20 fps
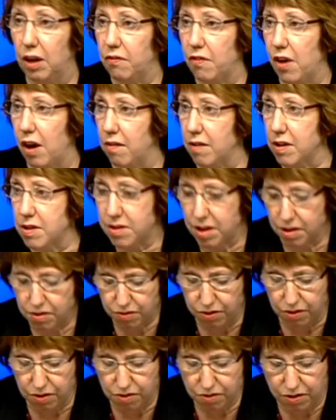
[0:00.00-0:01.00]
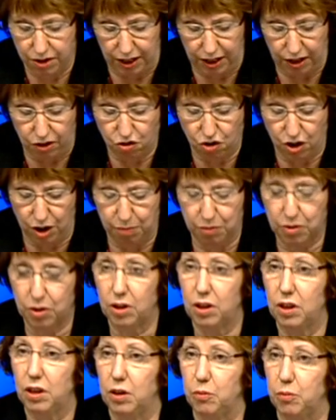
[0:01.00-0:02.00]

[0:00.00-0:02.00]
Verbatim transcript: of our assistance to Egypt,